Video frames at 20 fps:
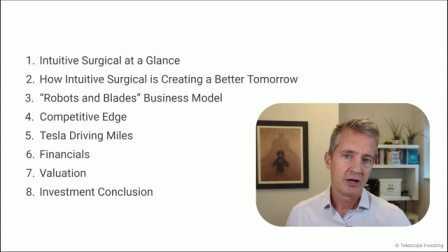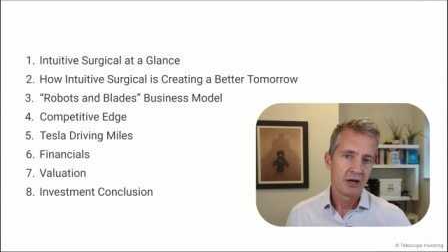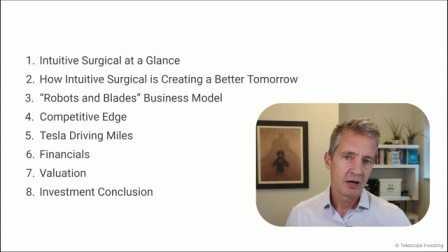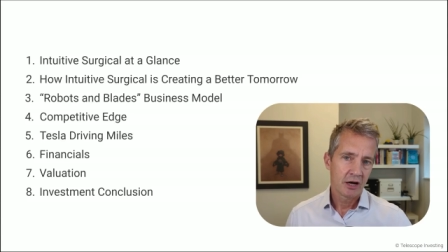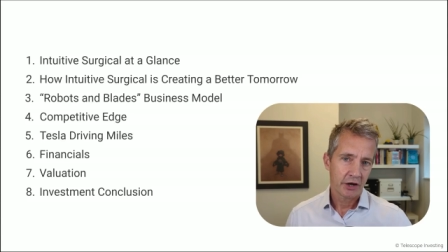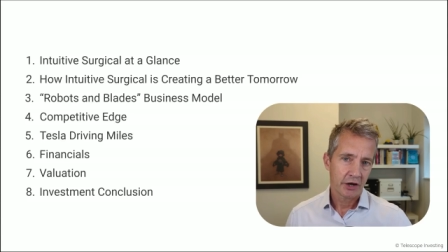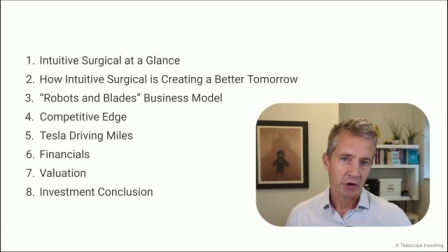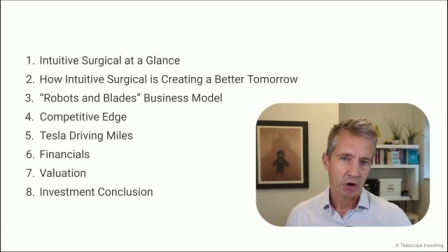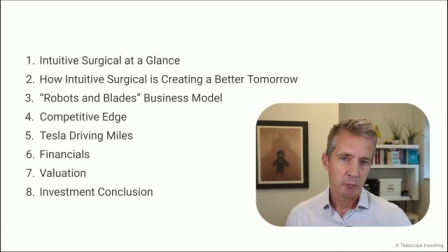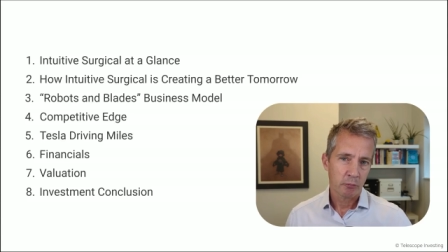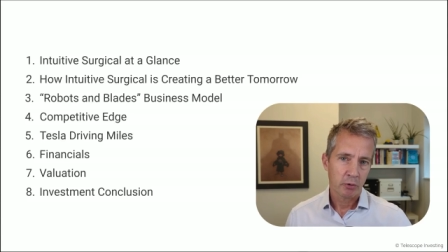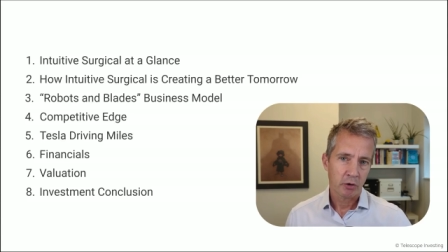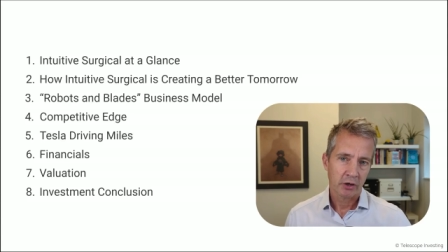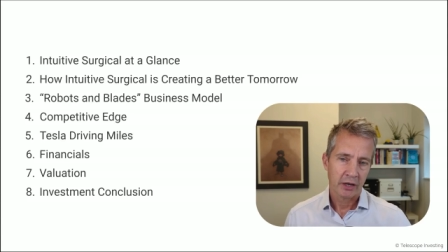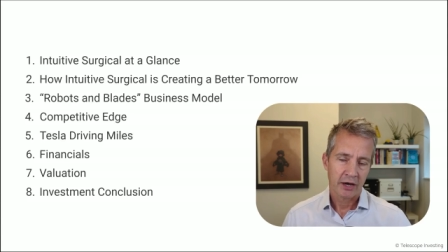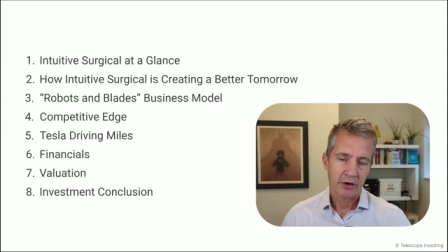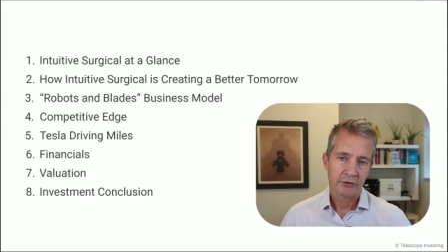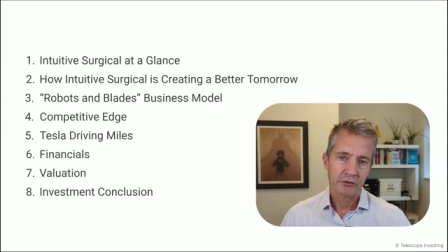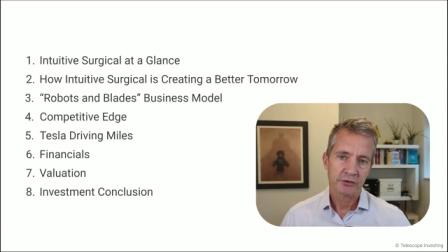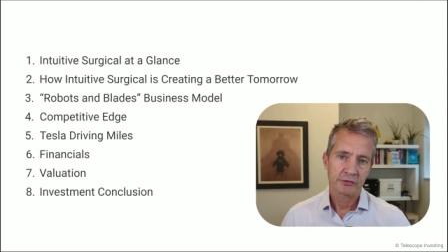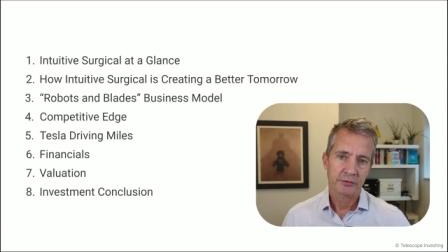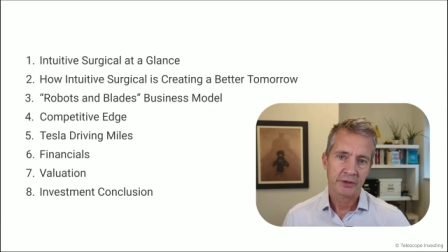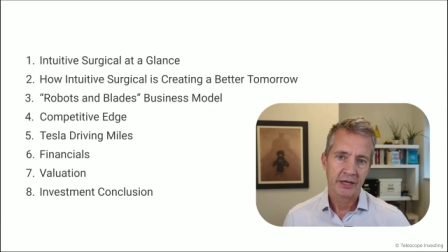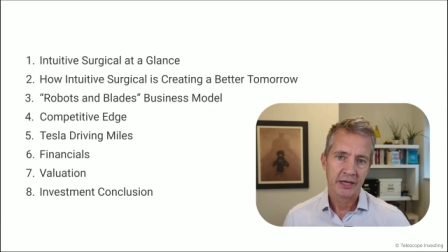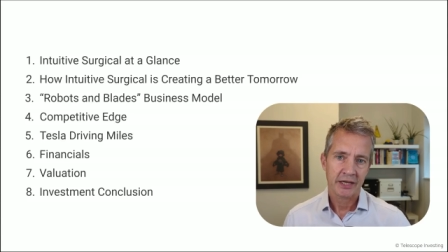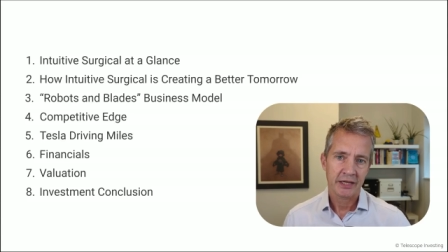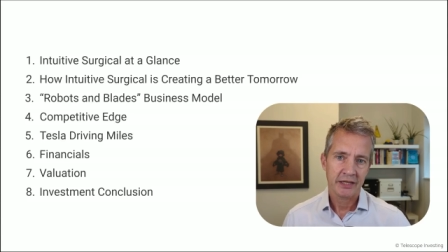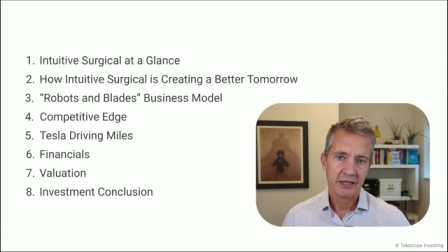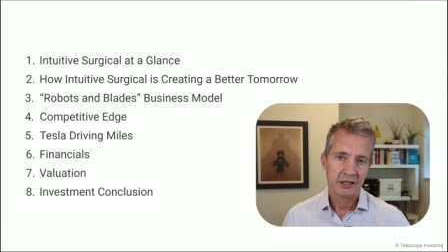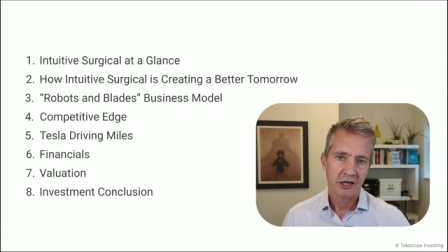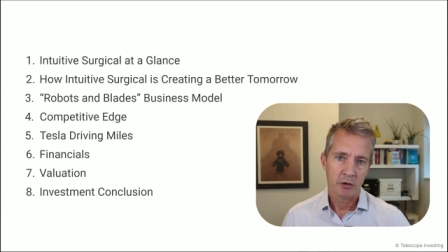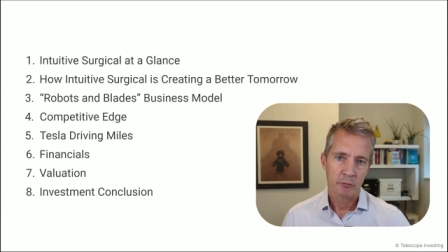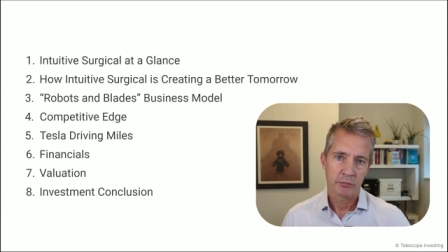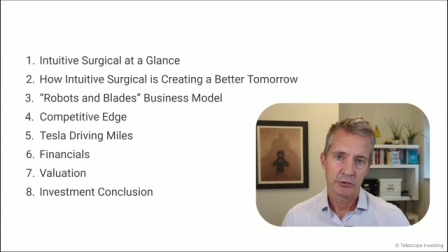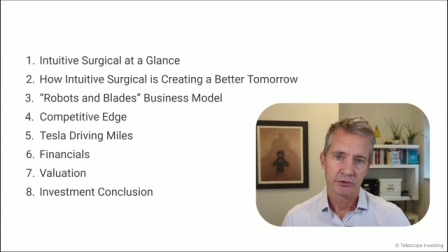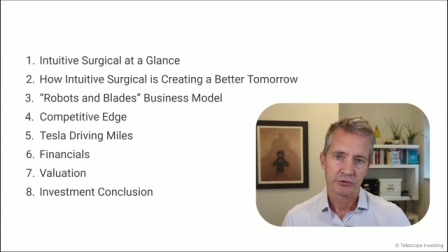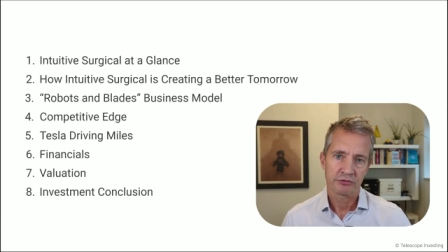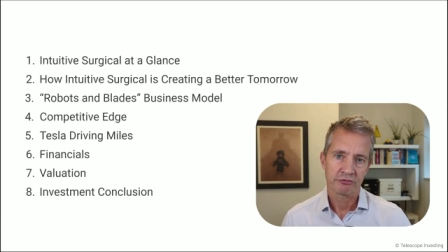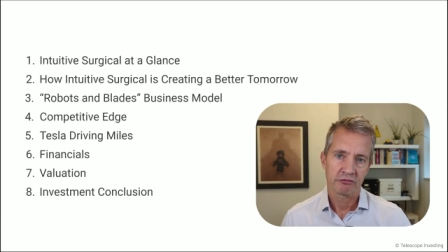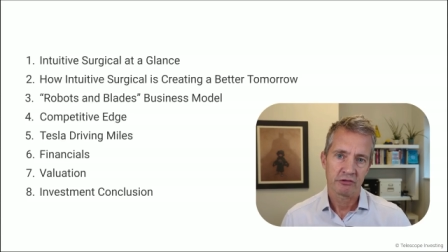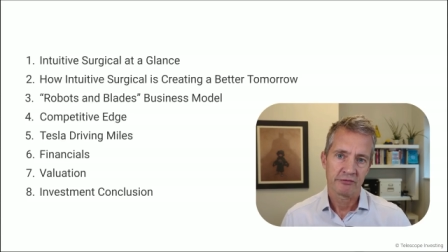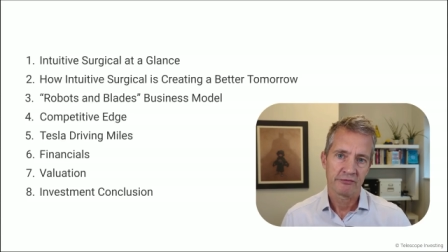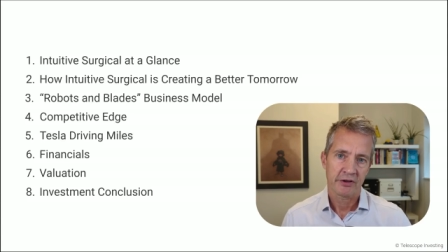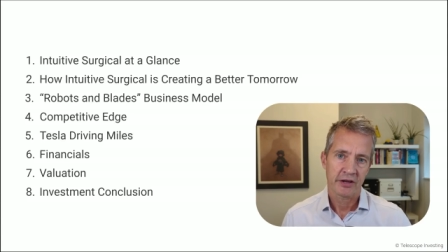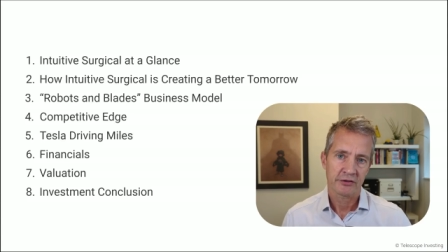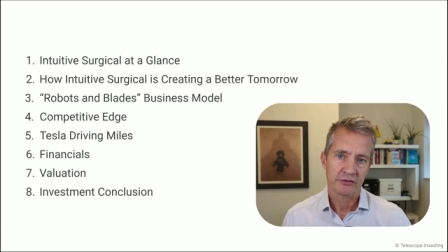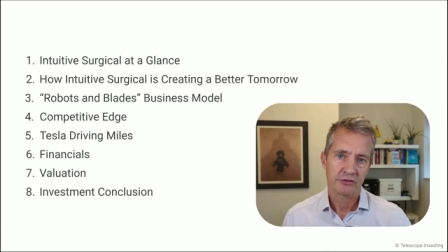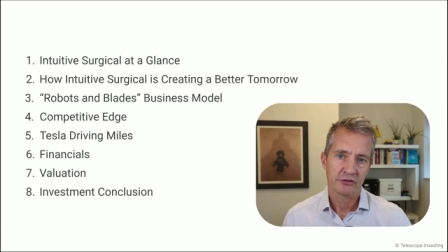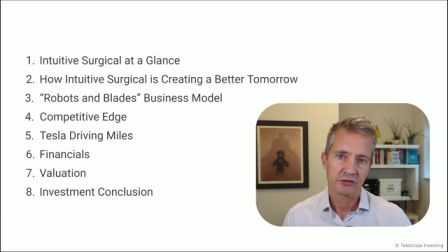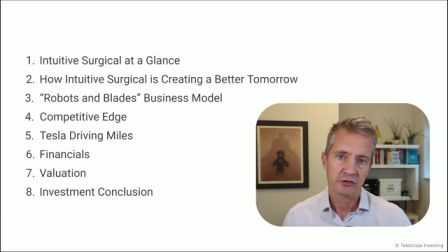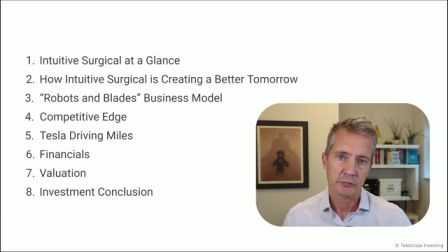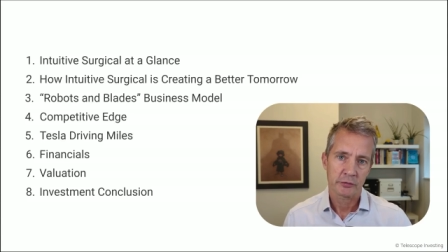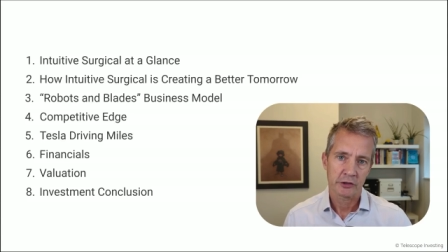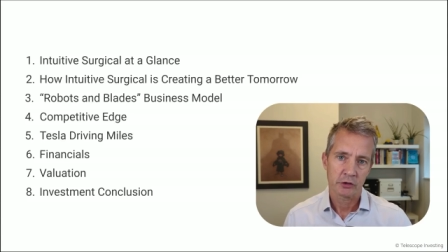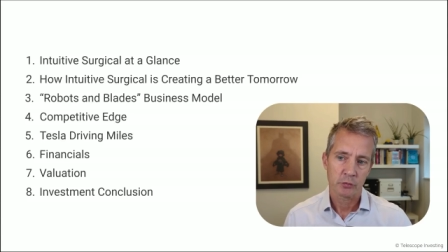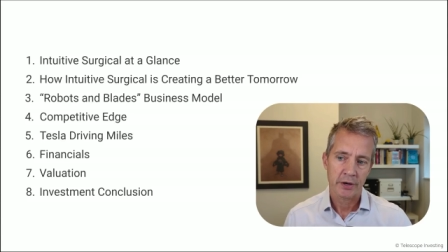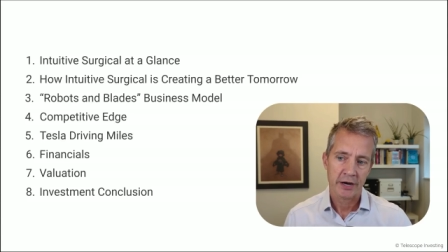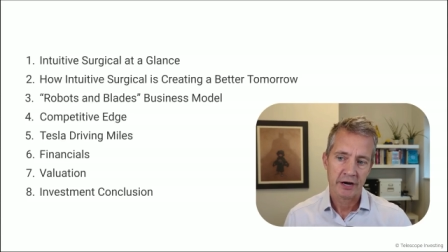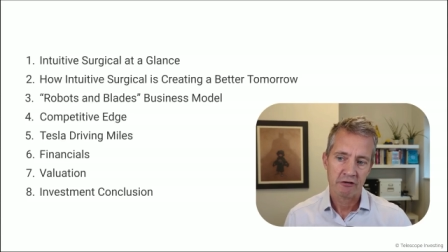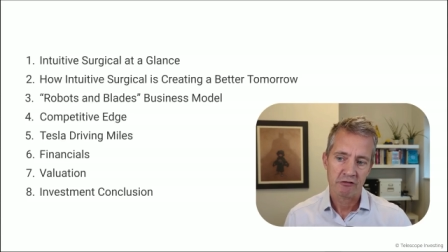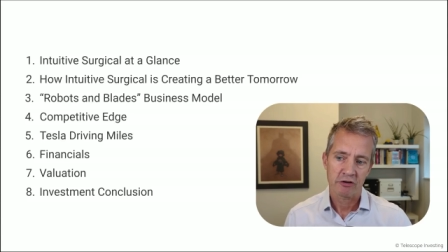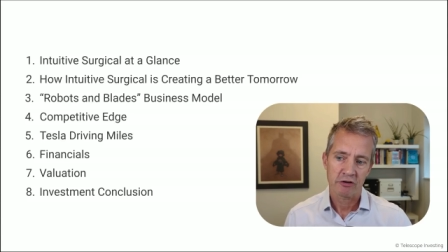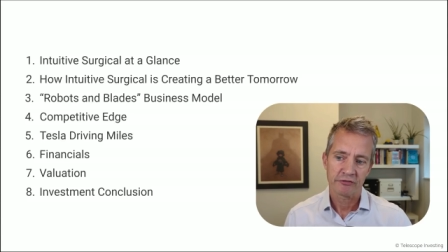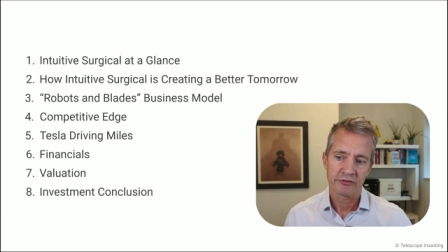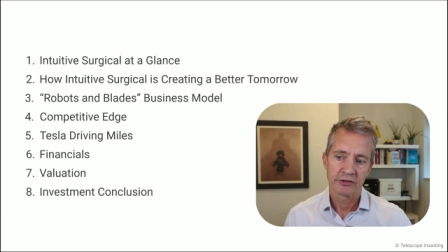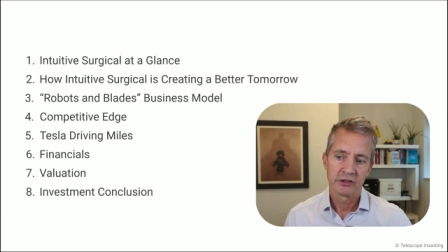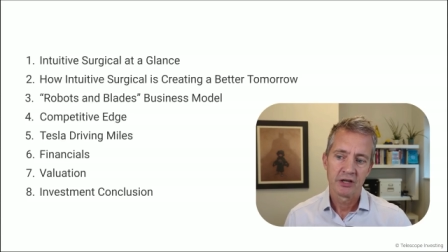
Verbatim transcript: and I'll pull out some key numbers for investors to be aware of.